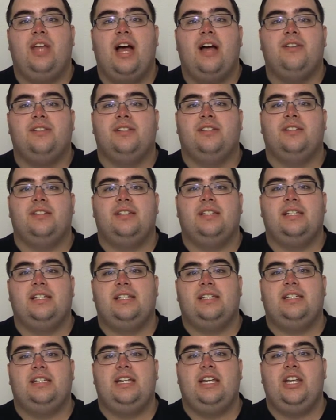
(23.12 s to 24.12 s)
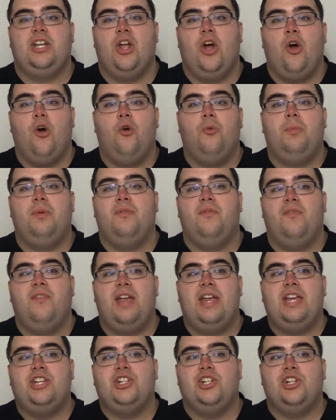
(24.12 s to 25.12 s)
2016 home
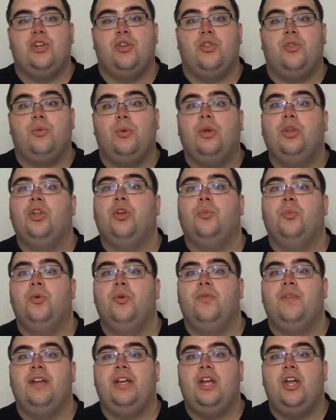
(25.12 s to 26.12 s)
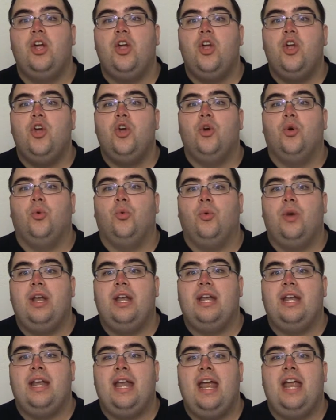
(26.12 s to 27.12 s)
invasion thriller movie
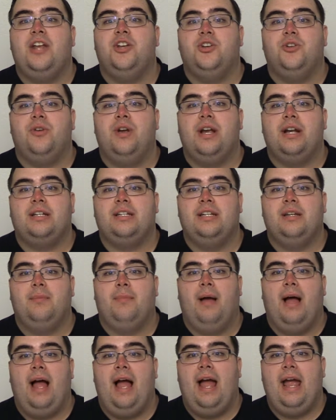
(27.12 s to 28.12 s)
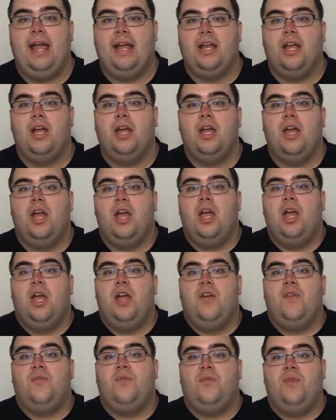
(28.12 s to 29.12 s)
written and directed by
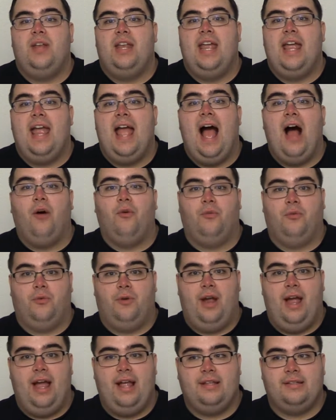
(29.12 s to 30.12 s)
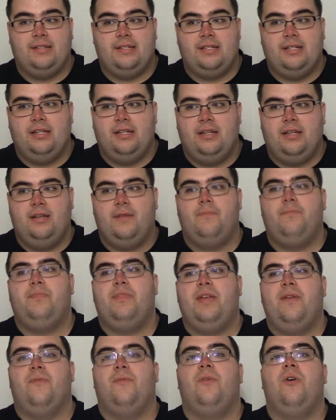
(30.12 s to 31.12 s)
Fede Alvarez.
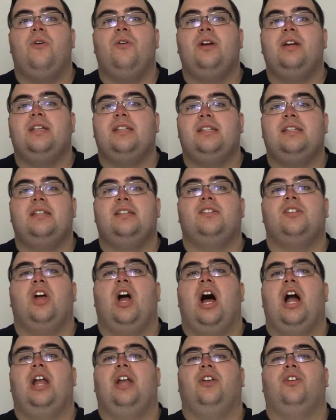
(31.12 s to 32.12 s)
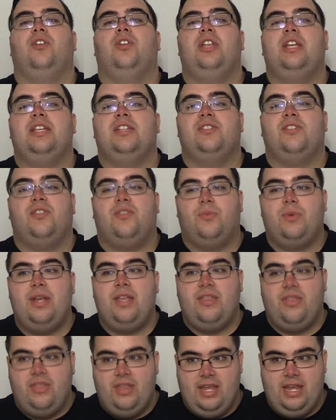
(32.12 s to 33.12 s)
It focuses on these three
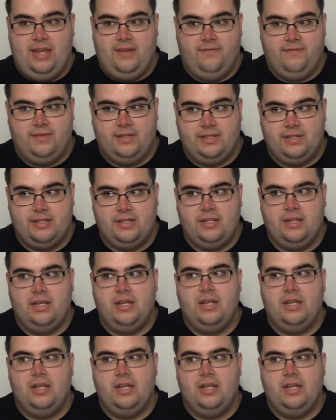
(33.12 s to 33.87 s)
thieves.